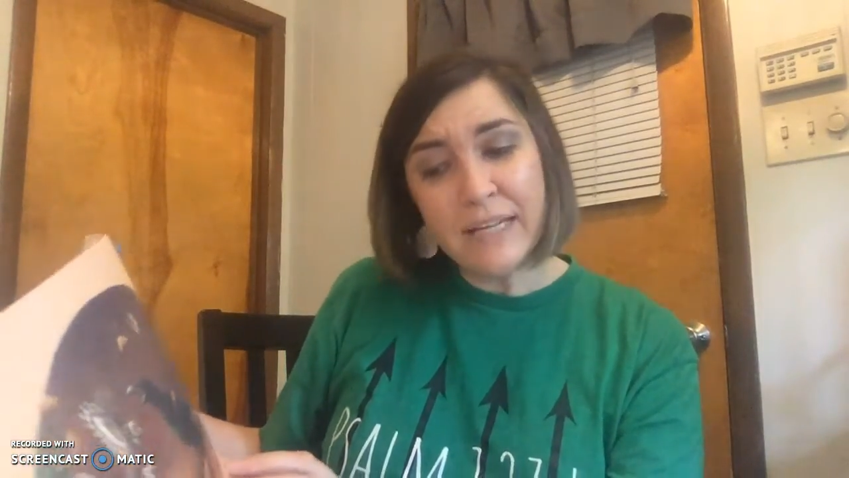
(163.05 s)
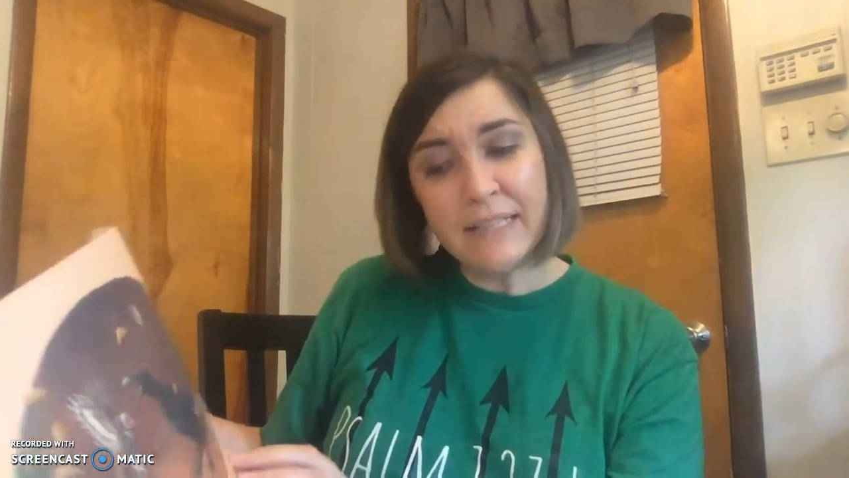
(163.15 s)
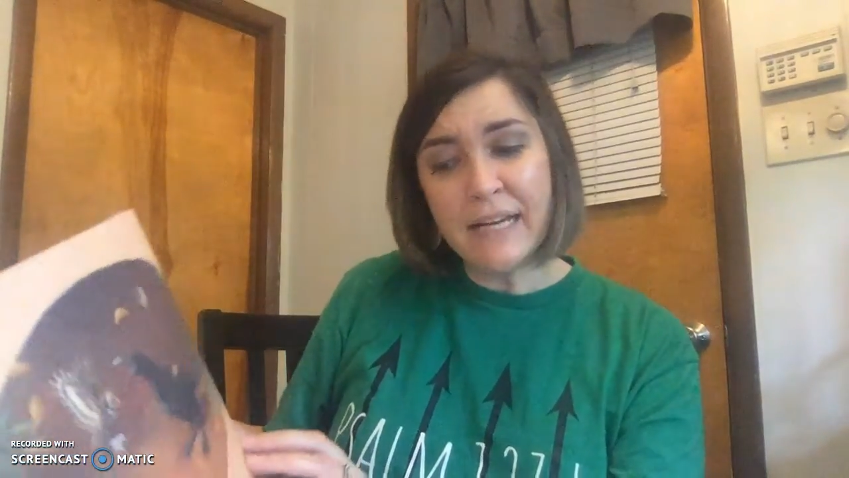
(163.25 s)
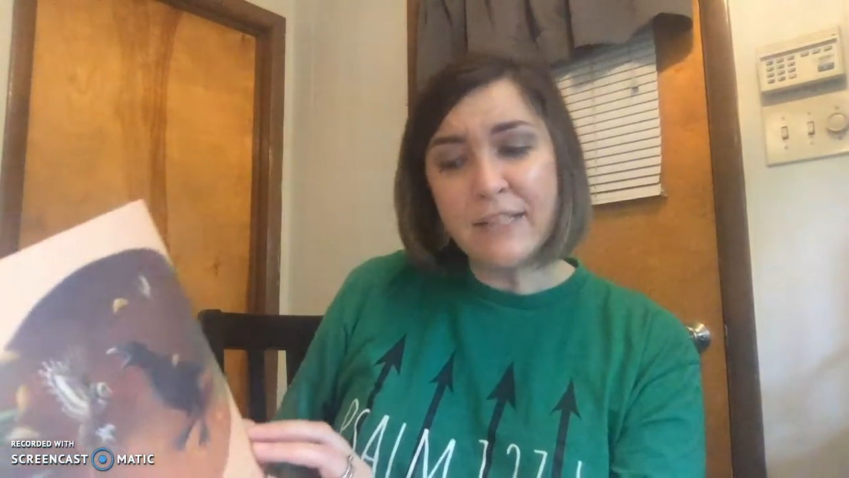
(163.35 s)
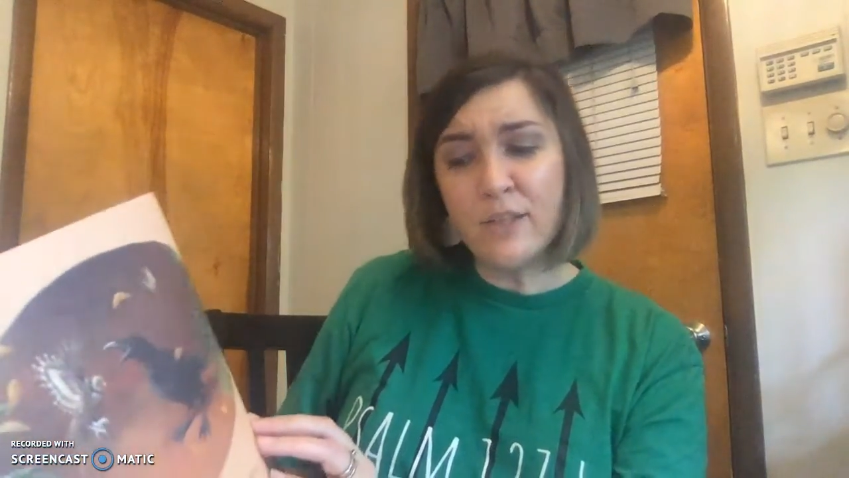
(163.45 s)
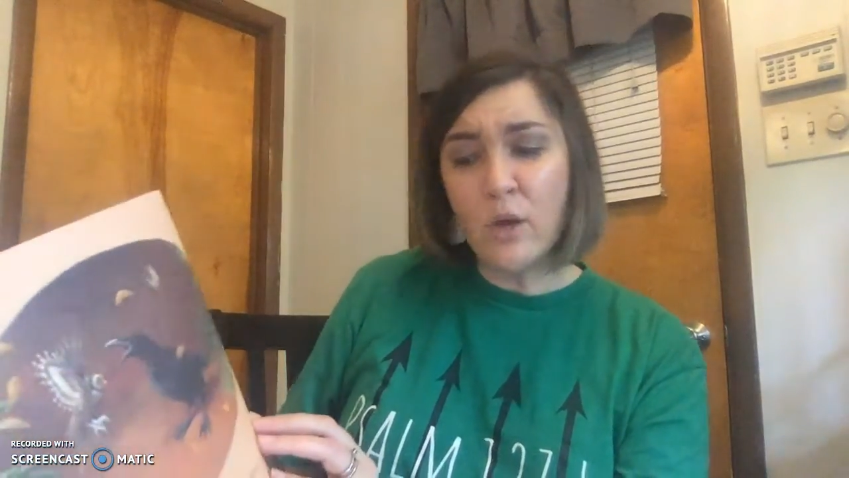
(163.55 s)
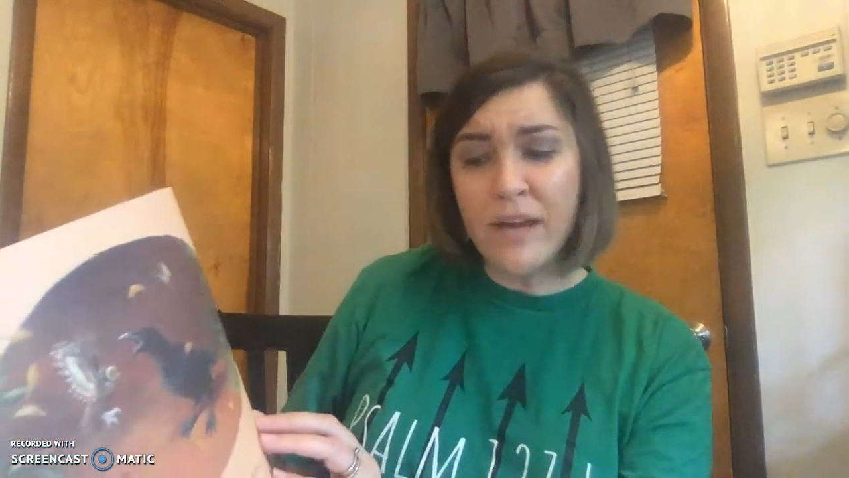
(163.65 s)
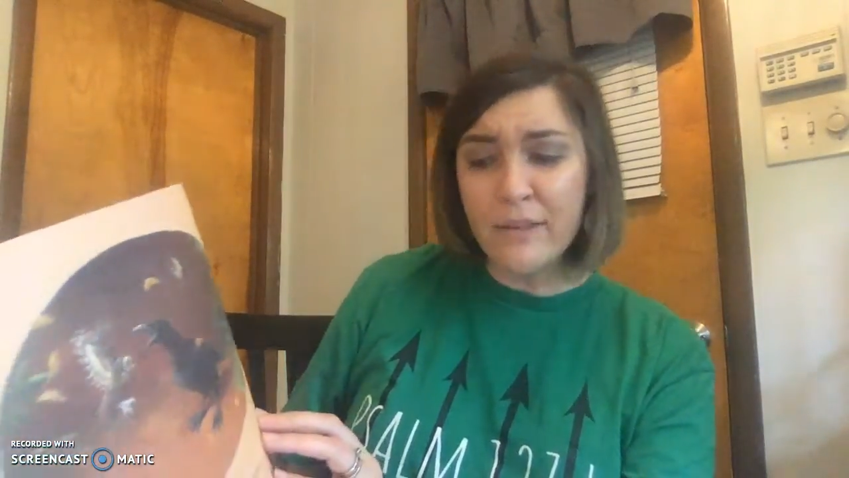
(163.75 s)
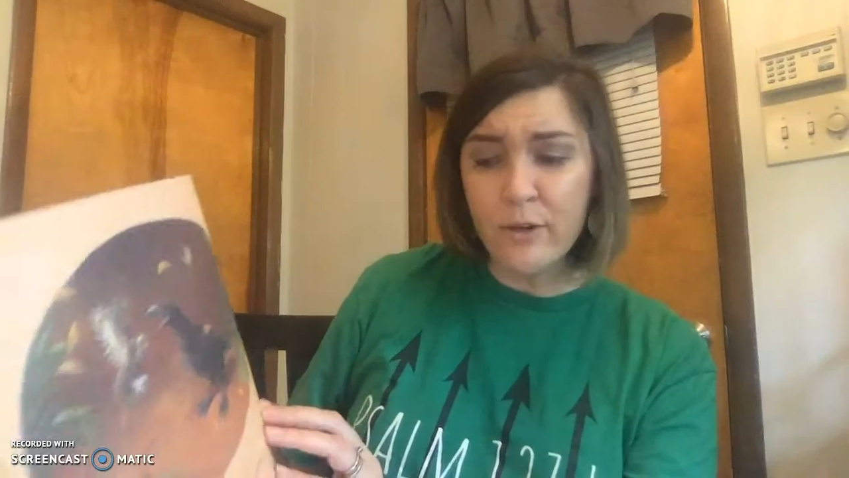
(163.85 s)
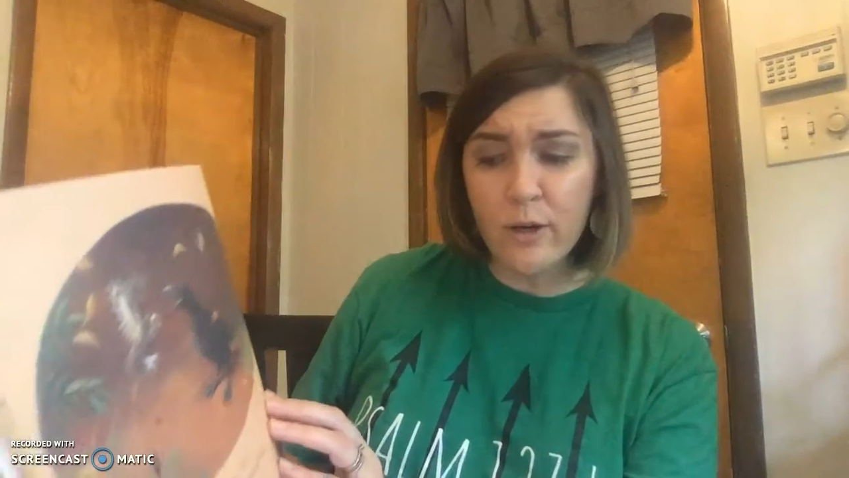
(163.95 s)
let us go
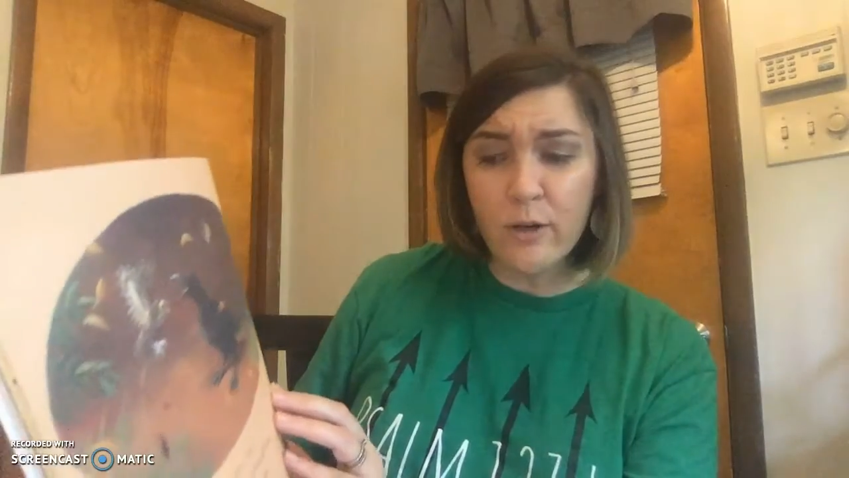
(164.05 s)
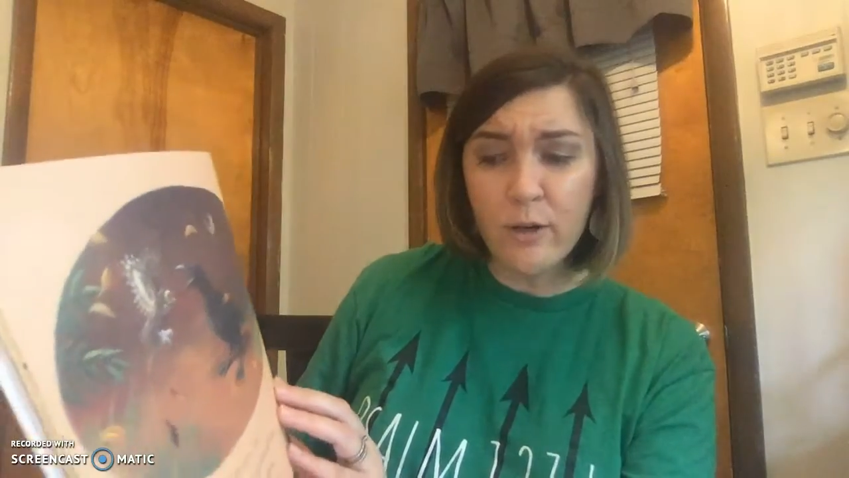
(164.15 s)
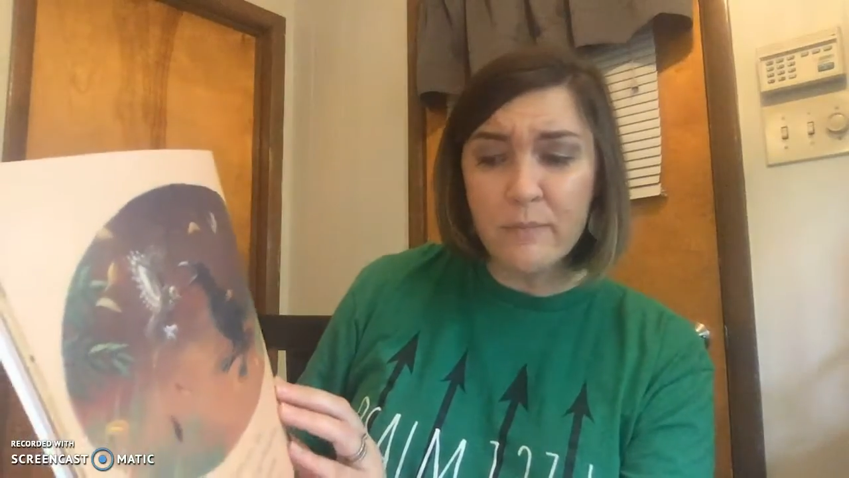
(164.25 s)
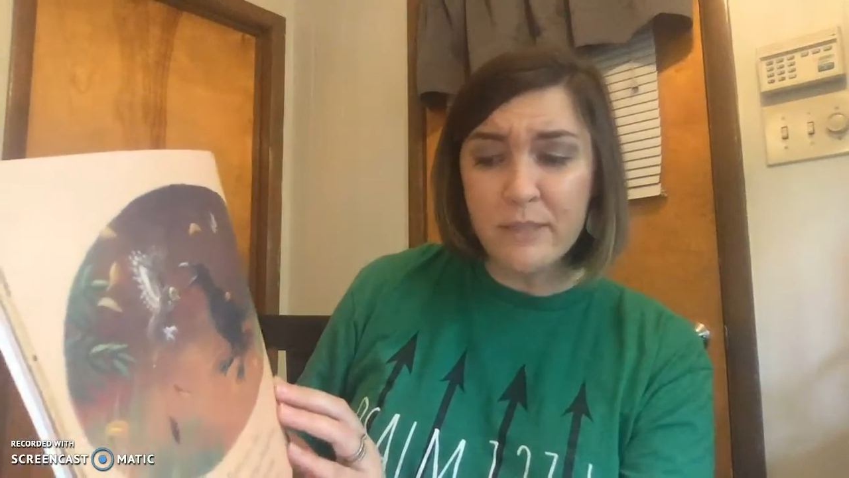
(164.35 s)
gather herbs